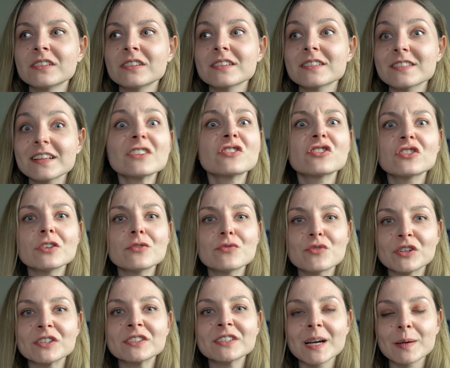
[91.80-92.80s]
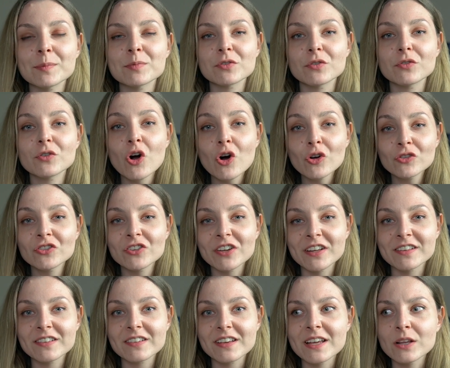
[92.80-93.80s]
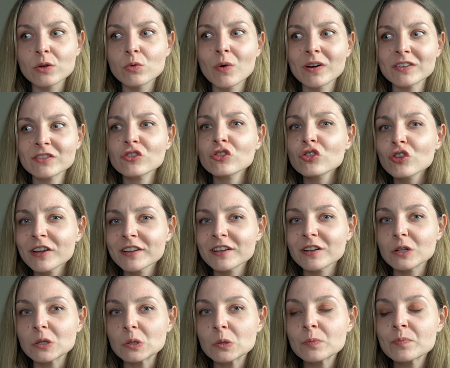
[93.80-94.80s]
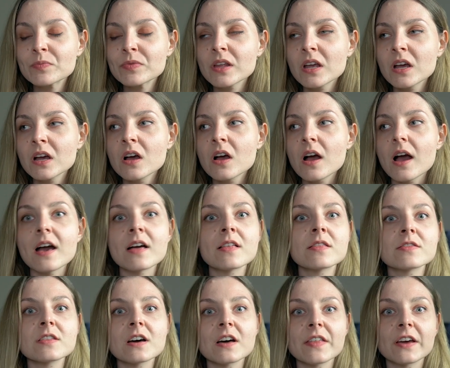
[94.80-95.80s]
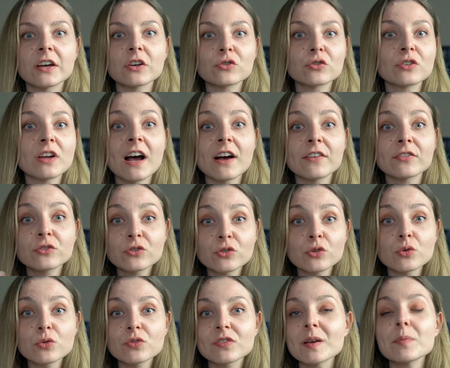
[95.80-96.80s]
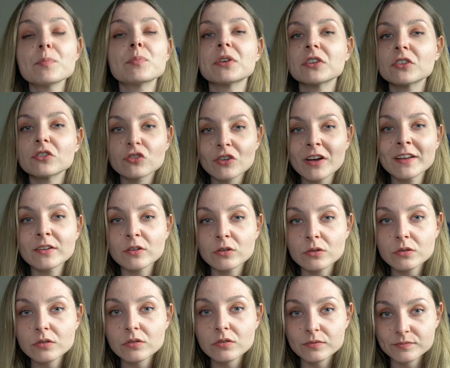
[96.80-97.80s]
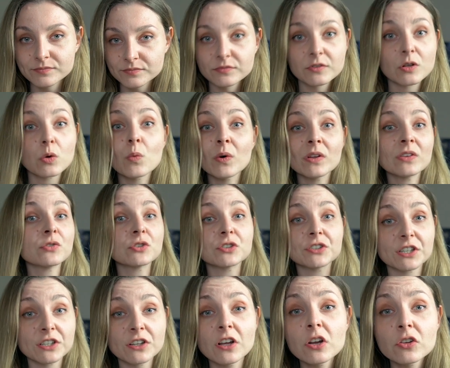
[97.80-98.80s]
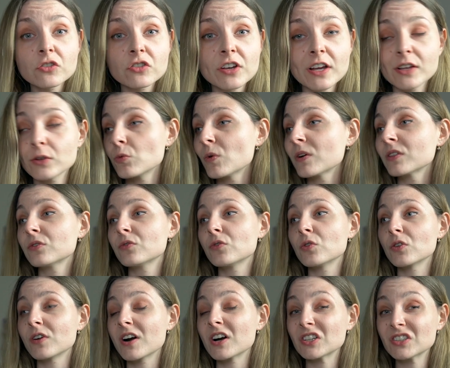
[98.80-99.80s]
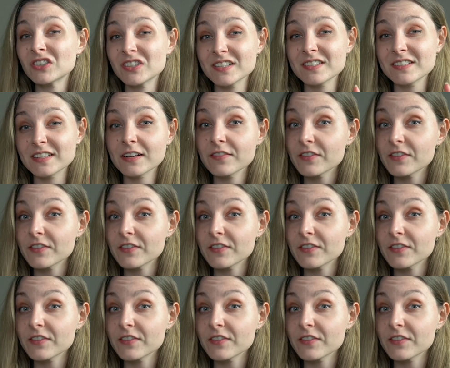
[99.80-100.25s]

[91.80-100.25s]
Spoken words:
such different types of content in one channel, and that I should have two separate channels, one for technology and one for artistic